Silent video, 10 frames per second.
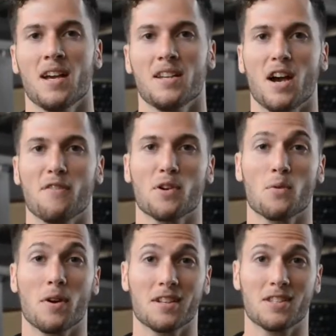Now, if you're
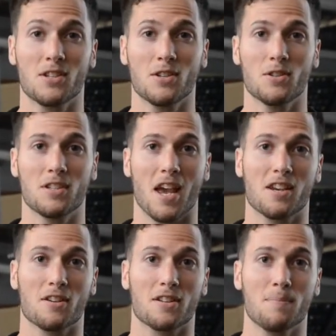wanting to take
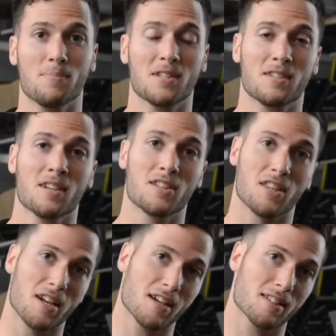your dips to the
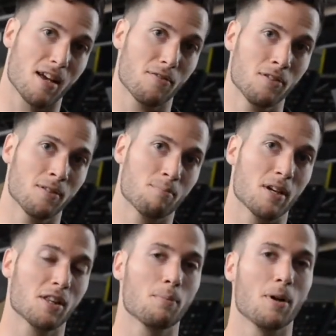next level and be
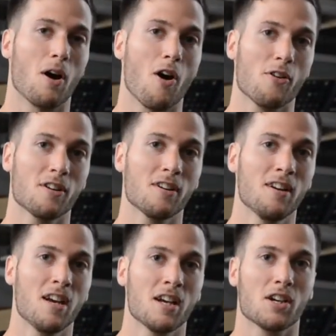a little bit harder,
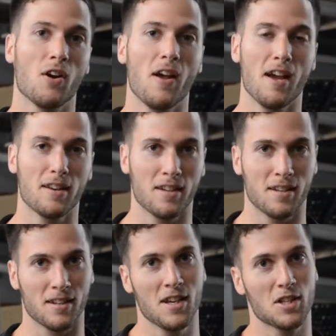go ahead
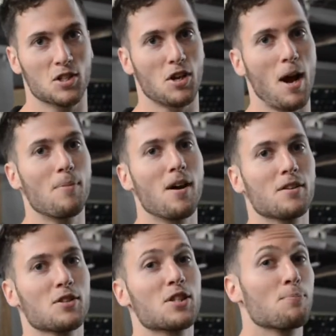and strap on
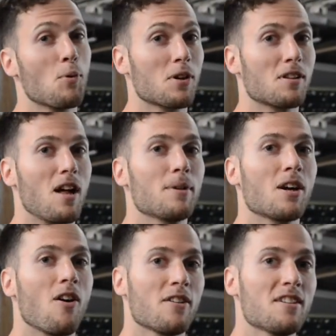your sport climbing
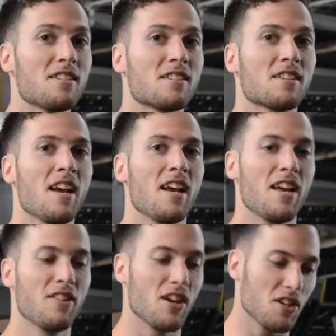harness,
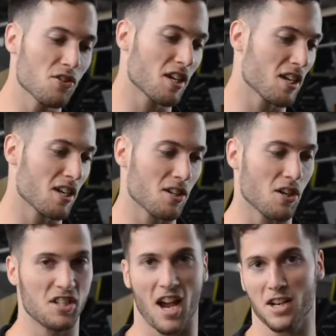and then you can
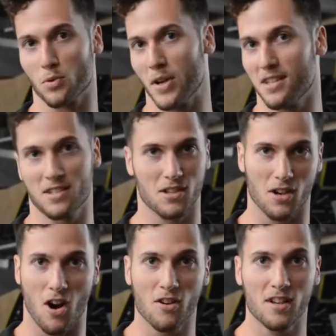attach weights to your
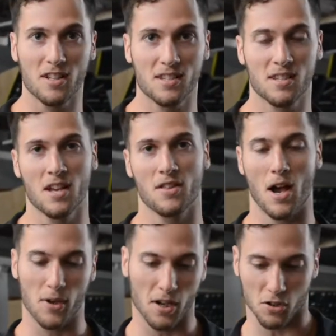harness. That
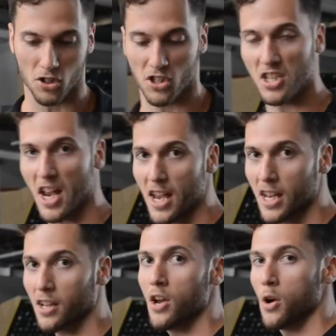way it'll just
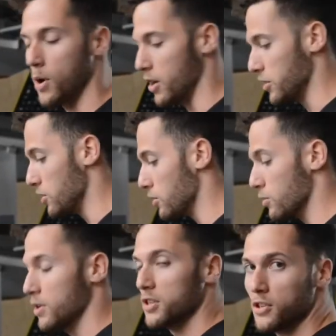hang while you
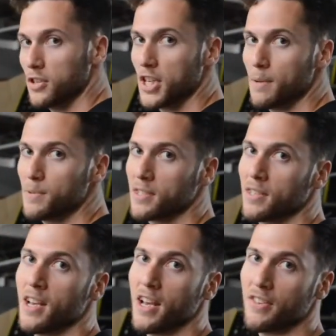do the dips,
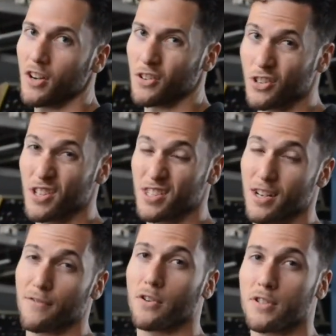and that'll increase the
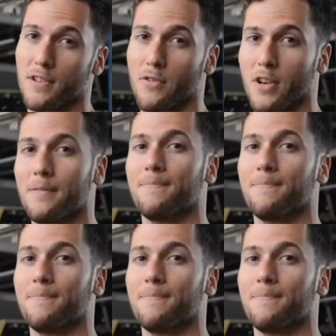difficulty for you.